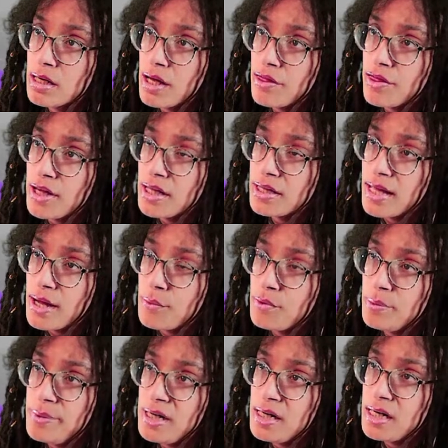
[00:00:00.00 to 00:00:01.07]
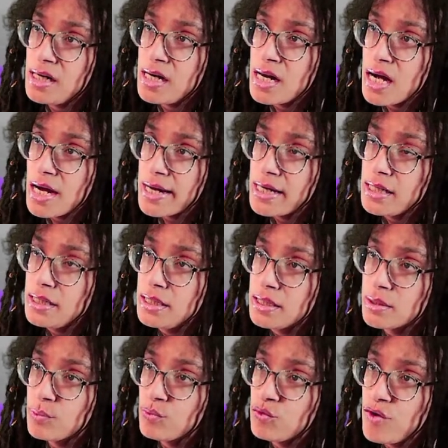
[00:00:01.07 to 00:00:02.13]
Think that would be nice.
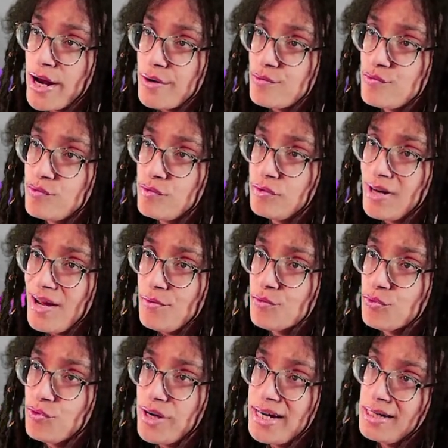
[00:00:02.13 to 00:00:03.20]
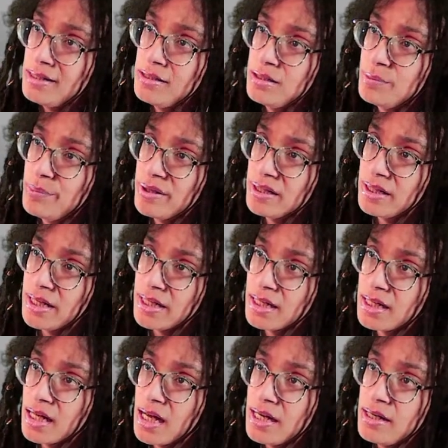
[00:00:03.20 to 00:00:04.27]
Some red, not rings, but like
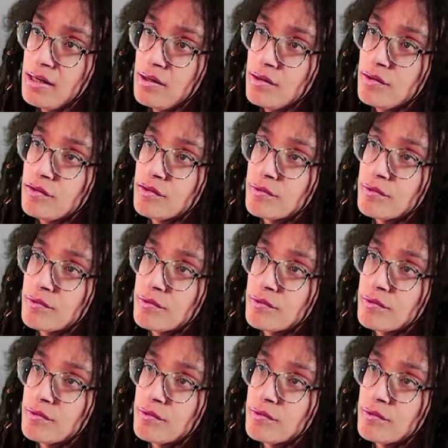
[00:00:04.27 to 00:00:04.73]
kind of.